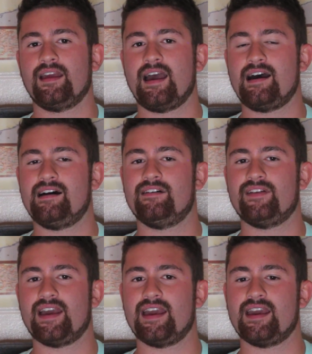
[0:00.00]
have
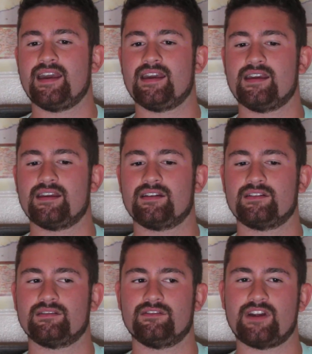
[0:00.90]
a
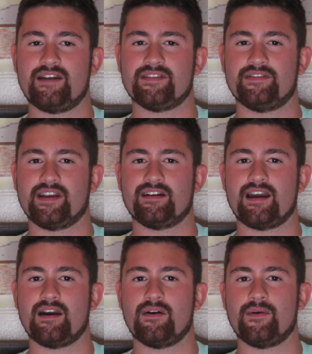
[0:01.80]
drive to figure
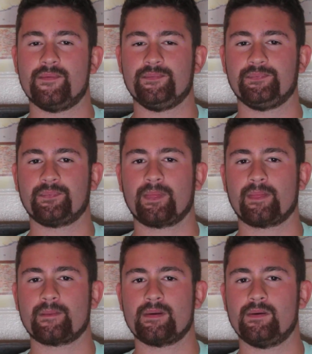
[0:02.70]
out
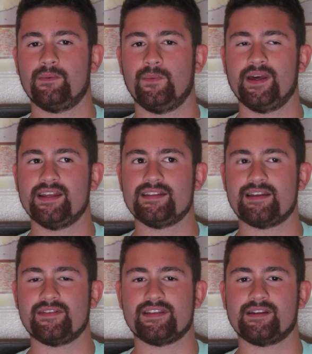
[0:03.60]
what is
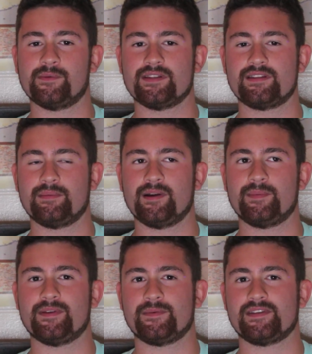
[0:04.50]
everything? What's the
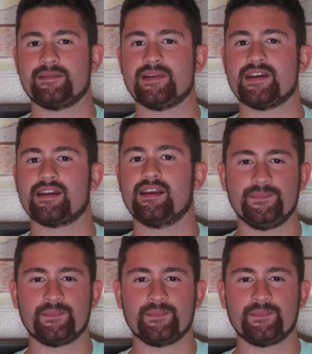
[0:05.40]
purpose? What's the meaning?